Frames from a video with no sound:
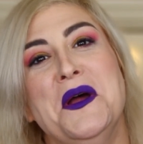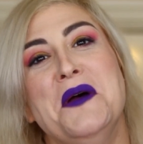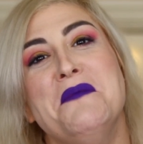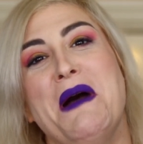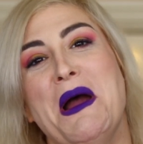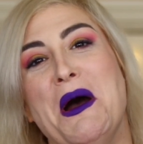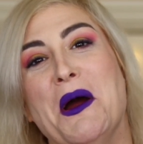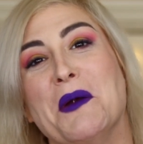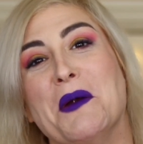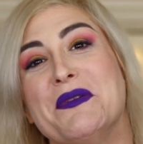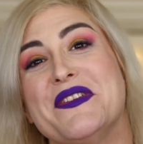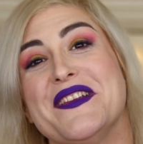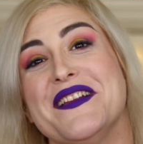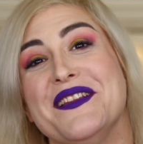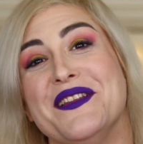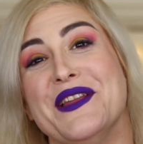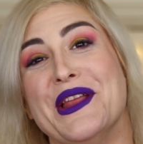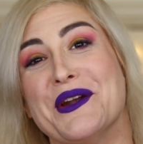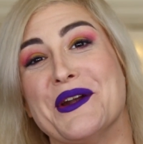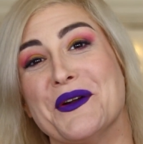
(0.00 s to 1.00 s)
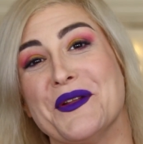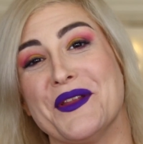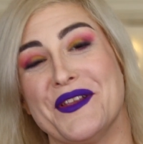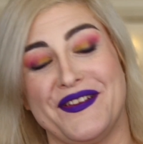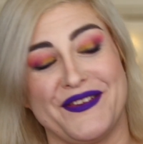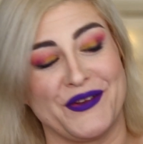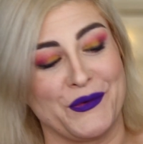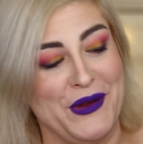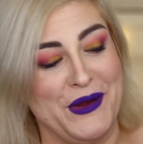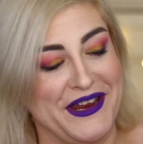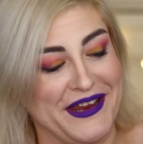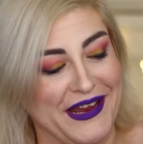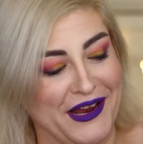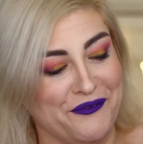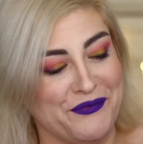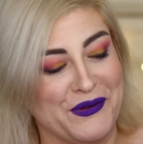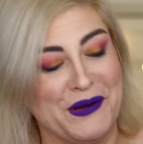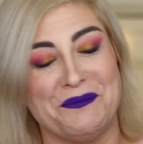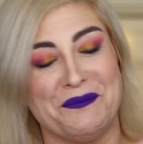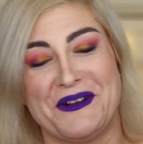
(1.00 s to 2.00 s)
My arm's literally squeaking
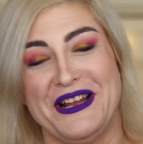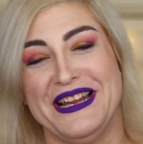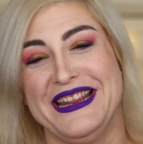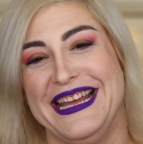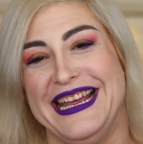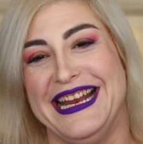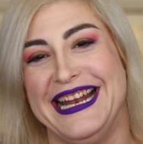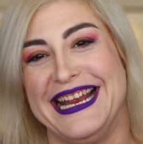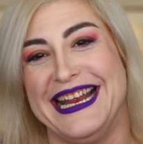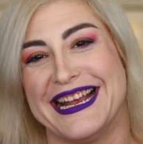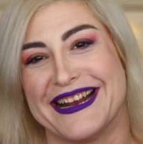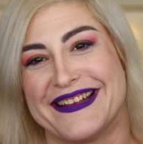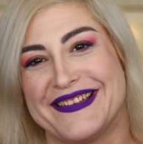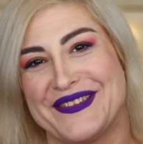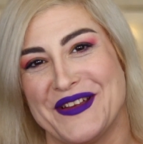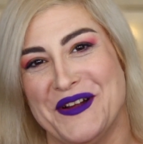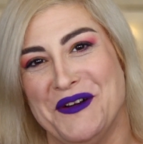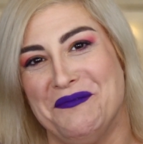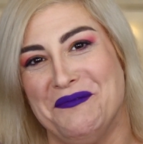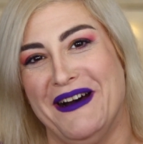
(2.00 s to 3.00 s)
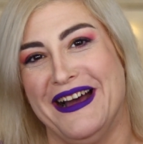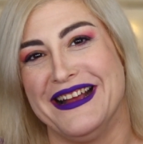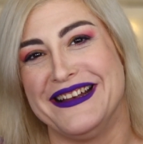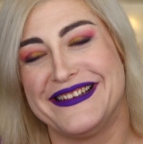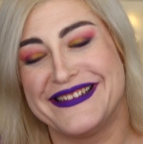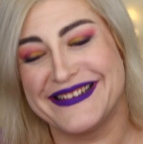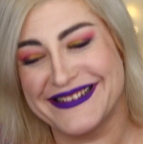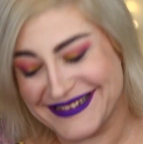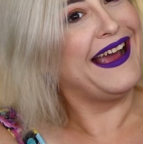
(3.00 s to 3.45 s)
from cleaning it so much.